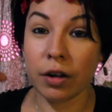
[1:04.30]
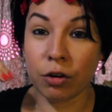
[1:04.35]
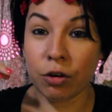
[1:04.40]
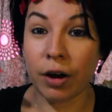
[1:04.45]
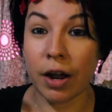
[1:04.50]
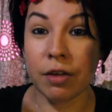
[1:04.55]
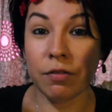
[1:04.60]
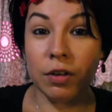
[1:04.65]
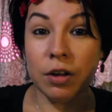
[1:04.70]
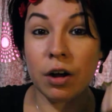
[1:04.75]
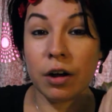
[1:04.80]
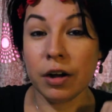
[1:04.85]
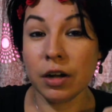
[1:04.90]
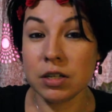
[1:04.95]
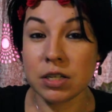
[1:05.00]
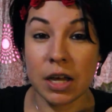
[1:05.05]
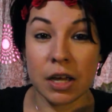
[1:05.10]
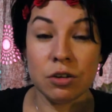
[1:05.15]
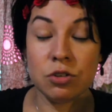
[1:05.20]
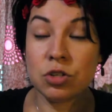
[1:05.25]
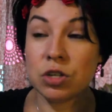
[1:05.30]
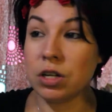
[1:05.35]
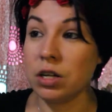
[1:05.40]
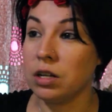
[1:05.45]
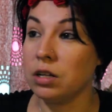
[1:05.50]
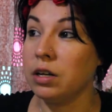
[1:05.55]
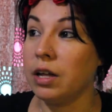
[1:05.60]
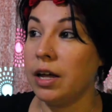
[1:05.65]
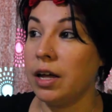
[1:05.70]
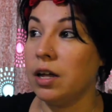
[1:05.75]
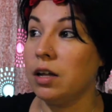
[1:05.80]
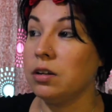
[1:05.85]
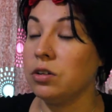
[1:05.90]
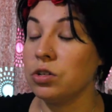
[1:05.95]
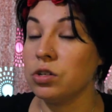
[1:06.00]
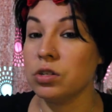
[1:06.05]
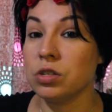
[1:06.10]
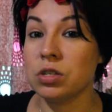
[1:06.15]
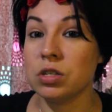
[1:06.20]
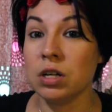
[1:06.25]
craving our attention and
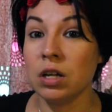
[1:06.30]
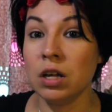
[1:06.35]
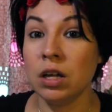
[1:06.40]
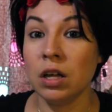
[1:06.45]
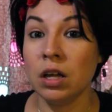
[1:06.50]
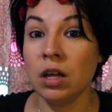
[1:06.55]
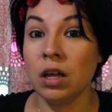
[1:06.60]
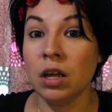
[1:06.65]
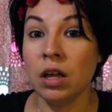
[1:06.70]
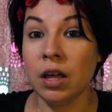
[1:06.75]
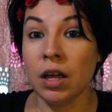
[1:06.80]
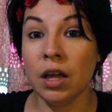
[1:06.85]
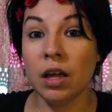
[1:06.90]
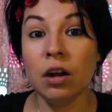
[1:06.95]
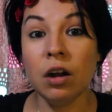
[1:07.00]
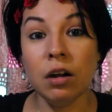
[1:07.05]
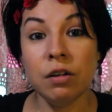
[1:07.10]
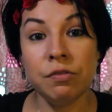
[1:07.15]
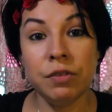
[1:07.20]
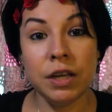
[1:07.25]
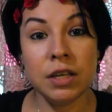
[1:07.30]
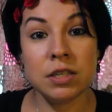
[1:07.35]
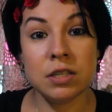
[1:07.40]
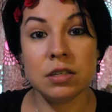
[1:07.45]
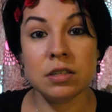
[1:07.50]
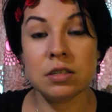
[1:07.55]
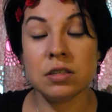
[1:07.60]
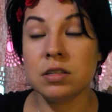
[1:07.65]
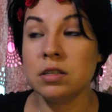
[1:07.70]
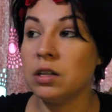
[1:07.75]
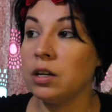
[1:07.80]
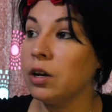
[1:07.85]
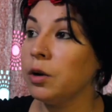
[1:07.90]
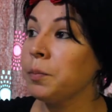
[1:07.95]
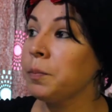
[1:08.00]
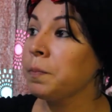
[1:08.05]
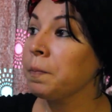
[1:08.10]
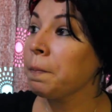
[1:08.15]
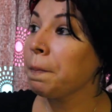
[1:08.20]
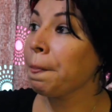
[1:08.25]
just in our faces, you
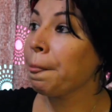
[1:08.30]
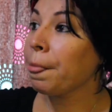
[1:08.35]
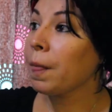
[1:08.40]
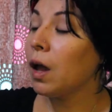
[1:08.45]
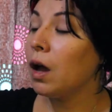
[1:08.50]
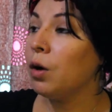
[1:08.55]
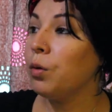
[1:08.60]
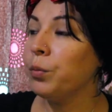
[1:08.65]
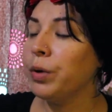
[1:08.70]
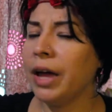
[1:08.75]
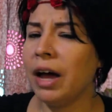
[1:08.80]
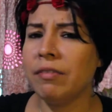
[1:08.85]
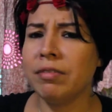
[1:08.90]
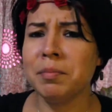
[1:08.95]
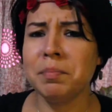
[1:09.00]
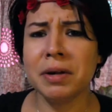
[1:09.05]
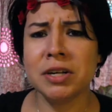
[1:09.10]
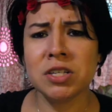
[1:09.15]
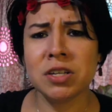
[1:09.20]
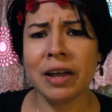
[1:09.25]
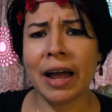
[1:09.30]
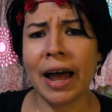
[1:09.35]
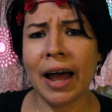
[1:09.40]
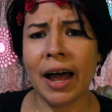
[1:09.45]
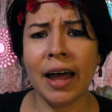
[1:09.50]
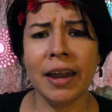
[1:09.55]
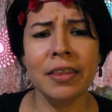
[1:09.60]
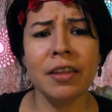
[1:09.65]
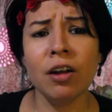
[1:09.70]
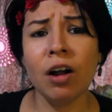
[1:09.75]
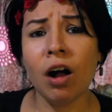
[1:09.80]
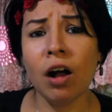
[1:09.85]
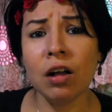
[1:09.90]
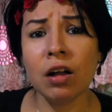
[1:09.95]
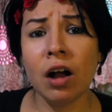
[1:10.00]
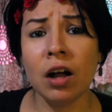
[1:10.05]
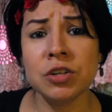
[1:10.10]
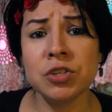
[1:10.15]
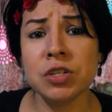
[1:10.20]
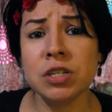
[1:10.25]
know? Um, we have a bunch of, and they're all
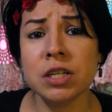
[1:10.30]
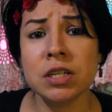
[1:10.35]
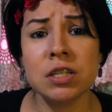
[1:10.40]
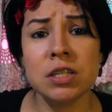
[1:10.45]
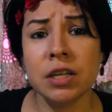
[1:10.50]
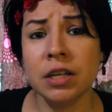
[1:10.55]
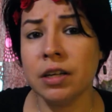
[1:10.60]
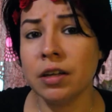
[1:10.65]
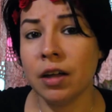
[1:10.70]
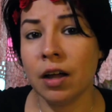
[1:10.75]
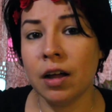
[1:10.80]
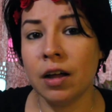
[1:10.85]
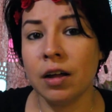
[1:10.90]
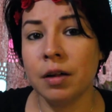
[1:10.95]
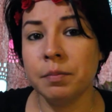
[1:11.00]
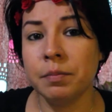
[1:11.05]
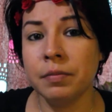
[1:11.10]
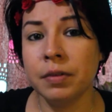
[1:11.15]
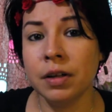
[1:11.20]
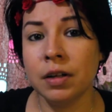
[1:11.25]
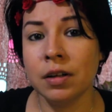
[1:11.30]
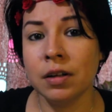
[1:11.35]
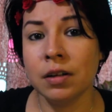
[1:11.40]
contradicting um,